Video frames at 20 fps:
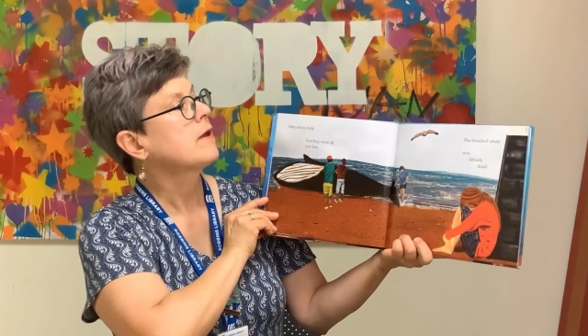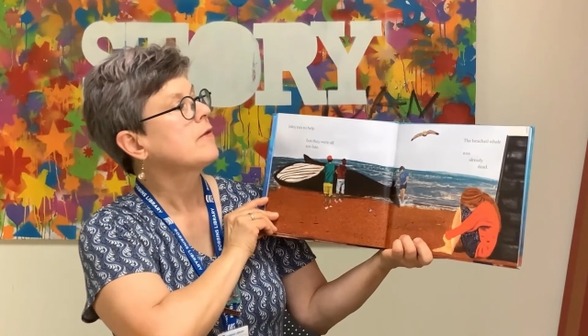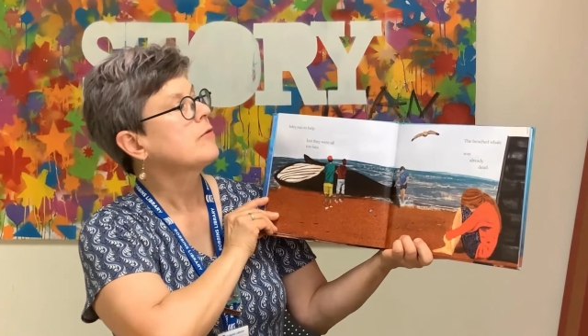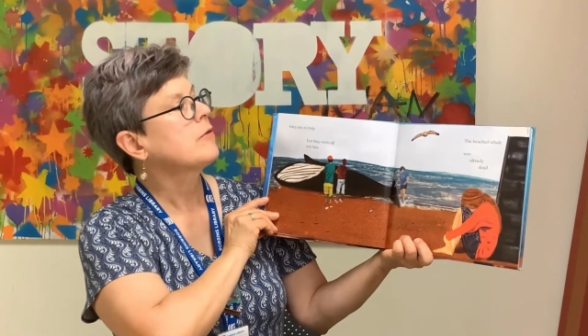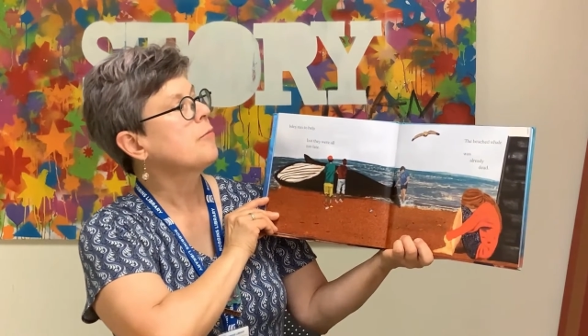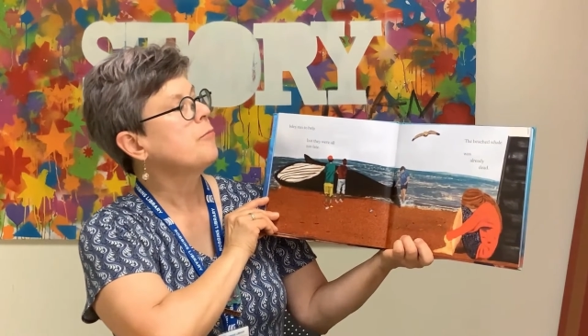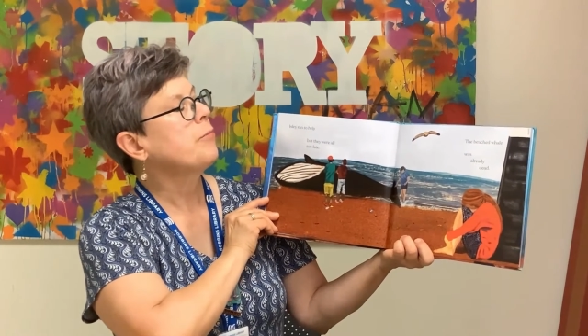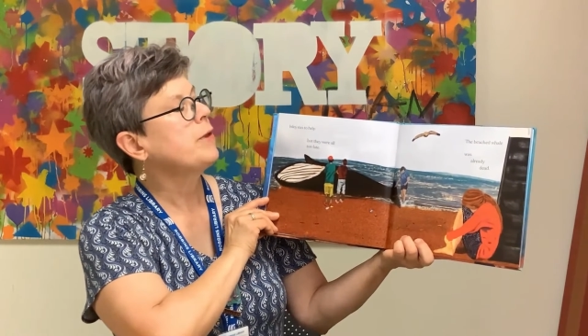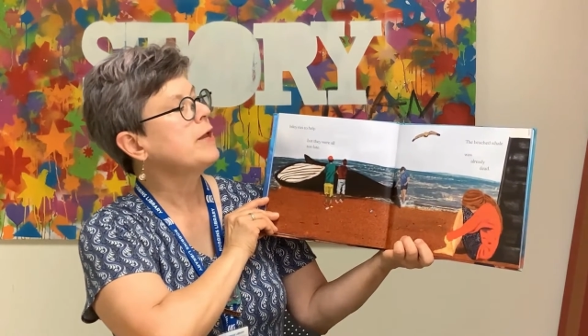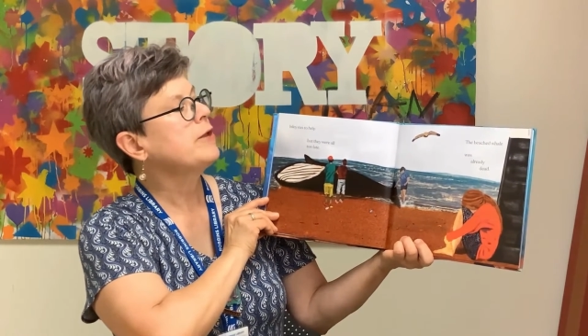
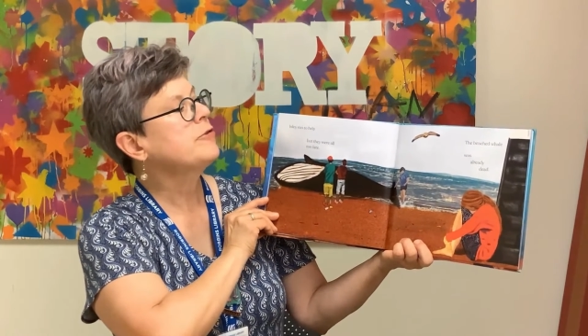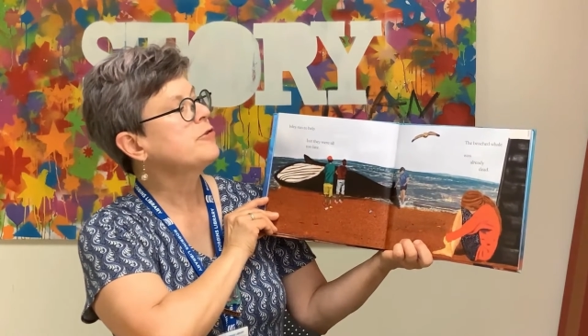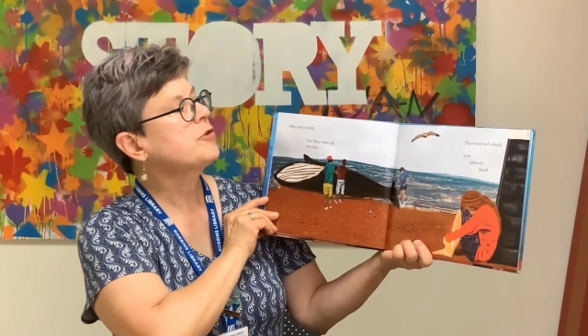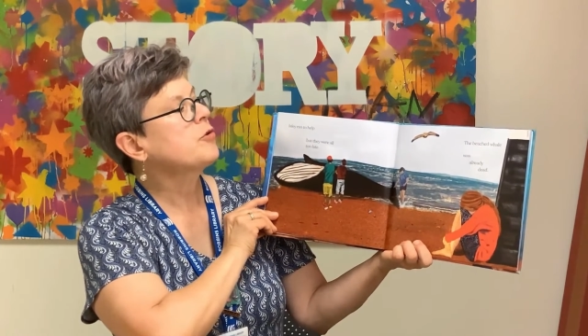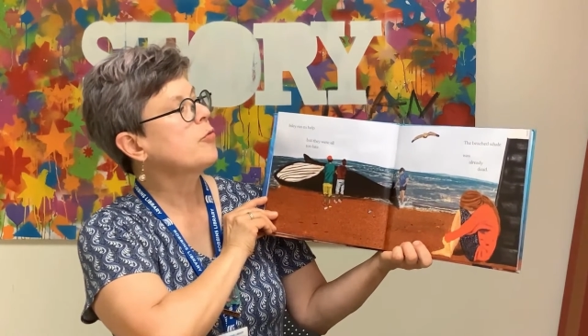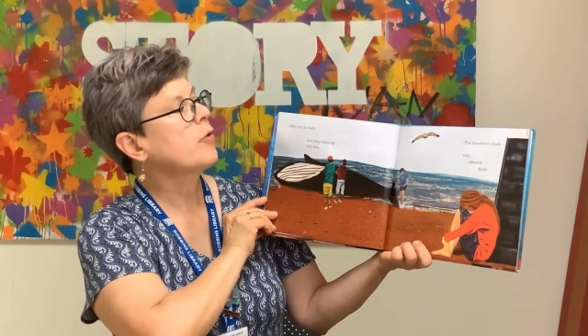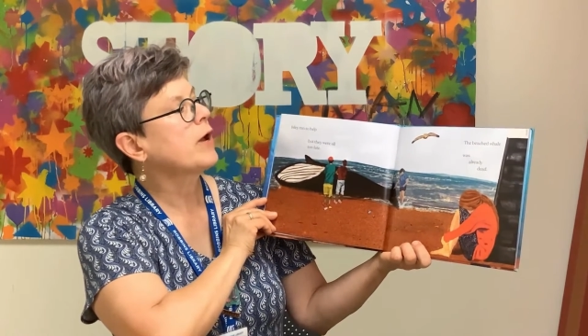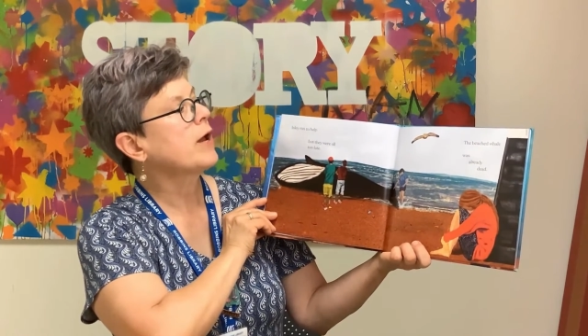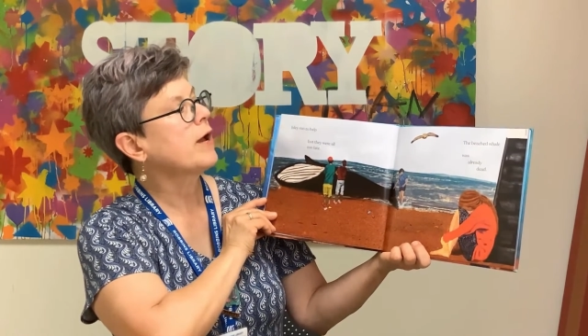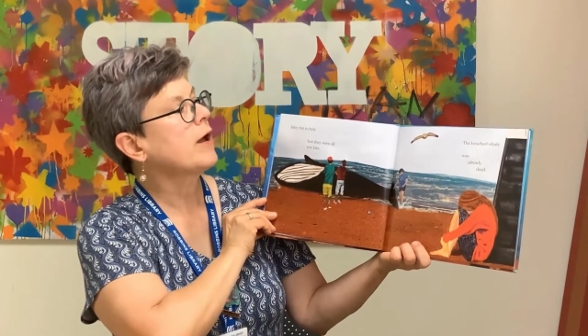The beached
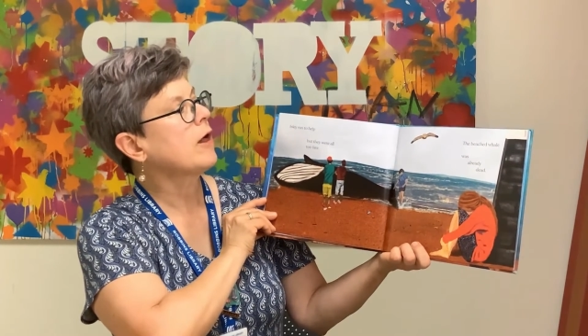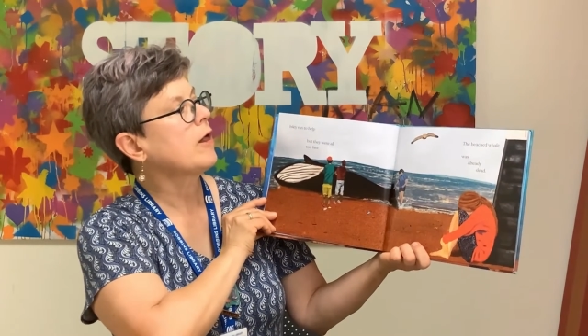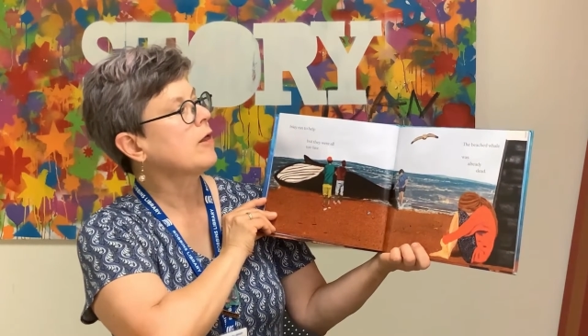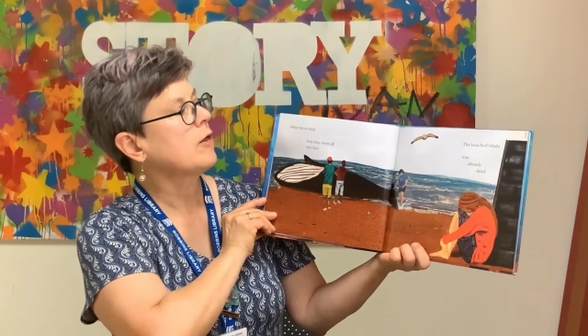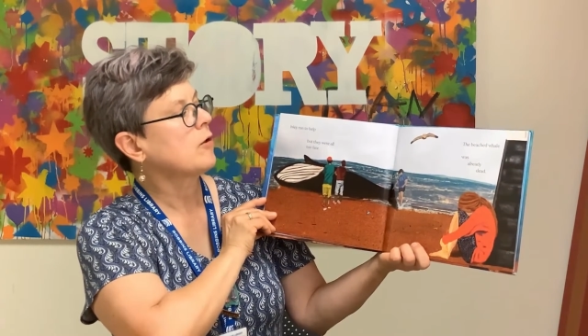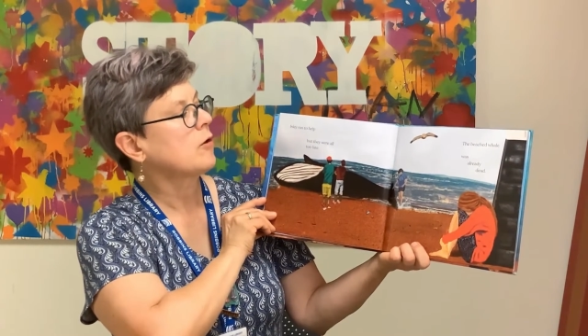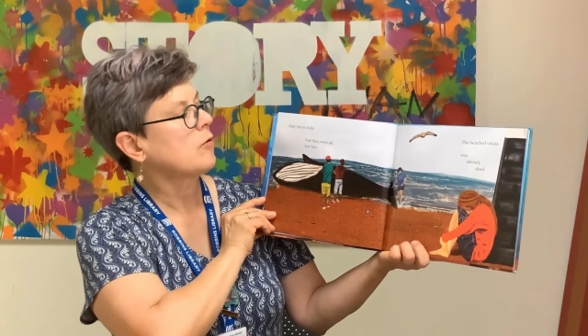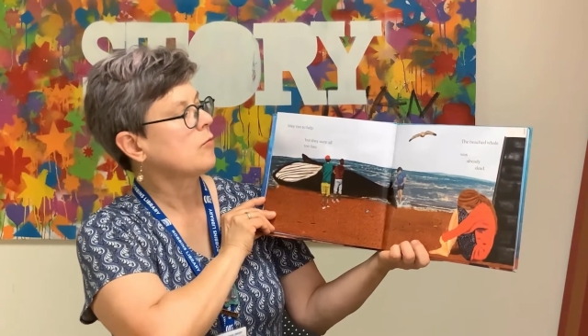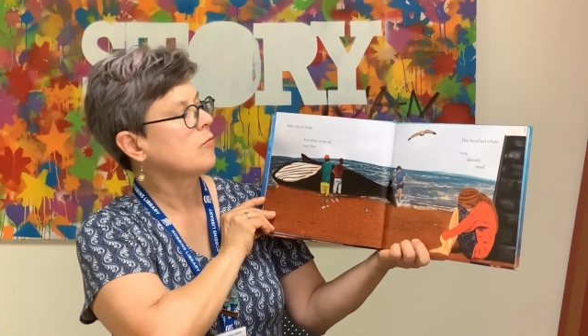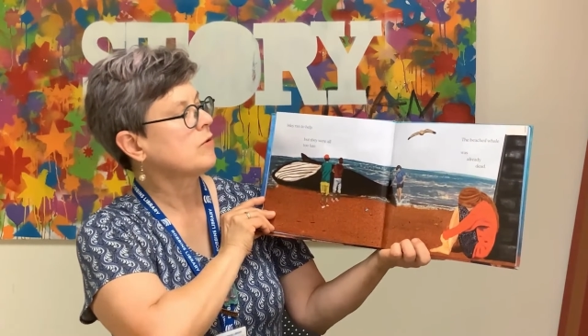
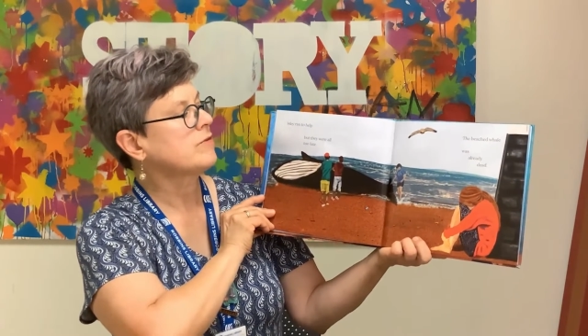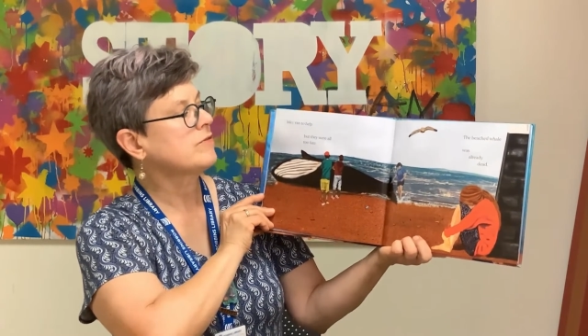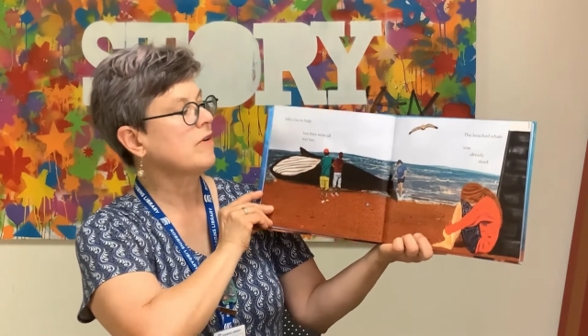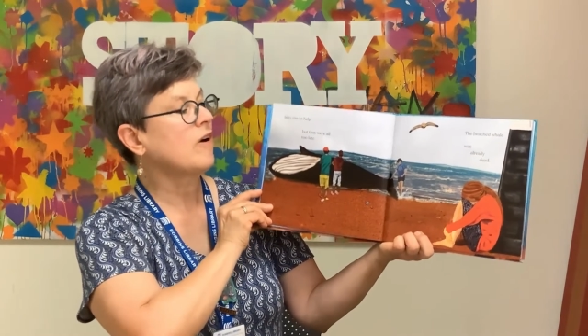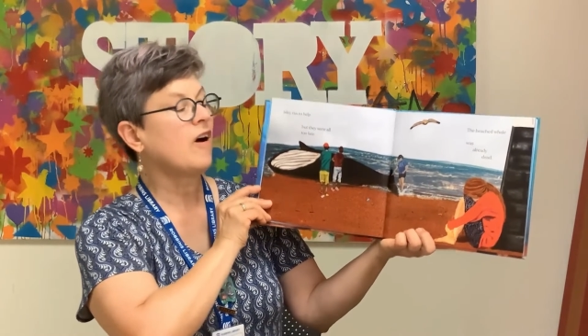whale was